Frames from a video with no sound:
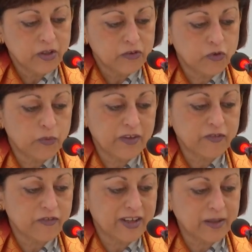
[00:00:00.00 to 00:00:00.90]
So, we've
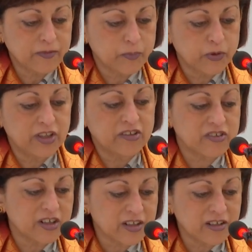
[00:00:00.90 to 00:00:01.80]
developed the Buddhist
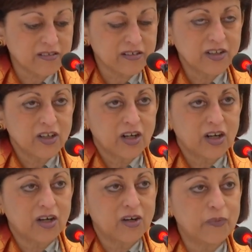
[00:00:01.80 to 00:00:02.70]
circuit,
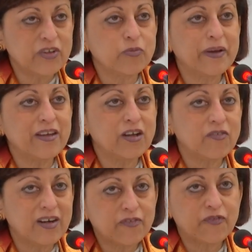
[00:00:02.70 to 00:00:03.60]
uh, which many
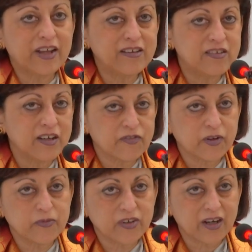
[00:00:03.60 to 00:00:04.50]
of our friends here
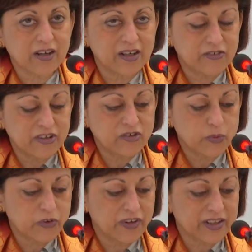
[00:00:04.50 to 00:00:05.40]
from SAARC countries
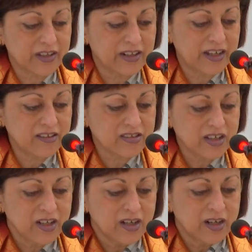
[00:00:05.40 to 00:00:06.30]
would recognize.
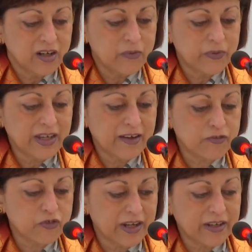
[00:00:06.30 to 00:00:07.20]
Uh, we have
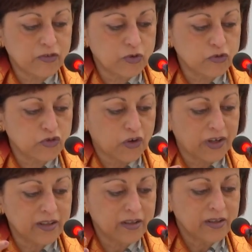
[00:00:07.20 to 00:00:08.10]
tried to
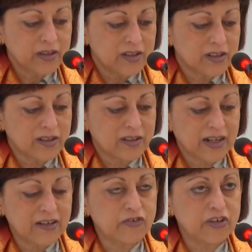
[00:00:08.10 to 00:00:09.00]
join uh,
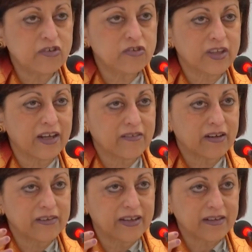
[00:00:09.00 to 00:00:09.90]
countries
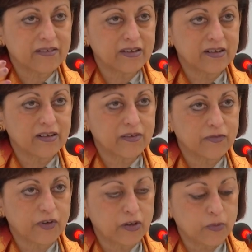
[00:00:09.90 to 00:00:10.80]
that, that uh,
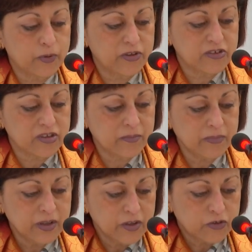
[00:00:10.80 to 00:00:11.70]
follow Buddhism
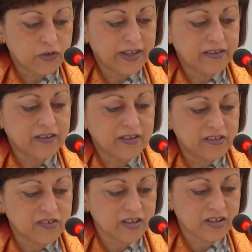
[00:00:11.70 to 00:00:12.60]
together in a
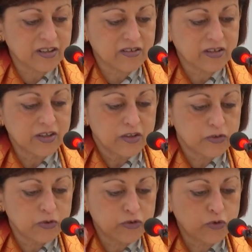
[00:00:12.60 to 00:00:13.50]
circuit
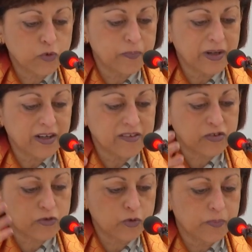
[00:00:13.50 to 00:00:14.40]
through stupas,
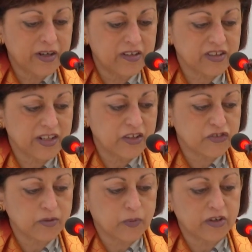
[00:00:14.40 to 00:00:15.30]
stupas and
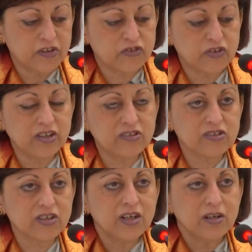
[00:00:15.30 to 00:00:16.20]
ancient
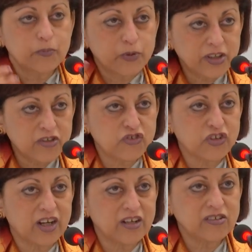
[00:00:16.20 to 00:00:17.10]
monasteries, Buddhist
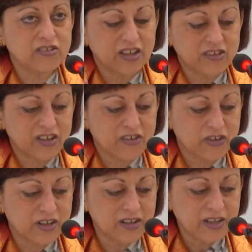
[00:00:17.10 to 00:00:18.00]
chants,
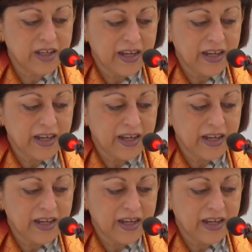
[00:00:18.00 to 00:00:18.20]
etc.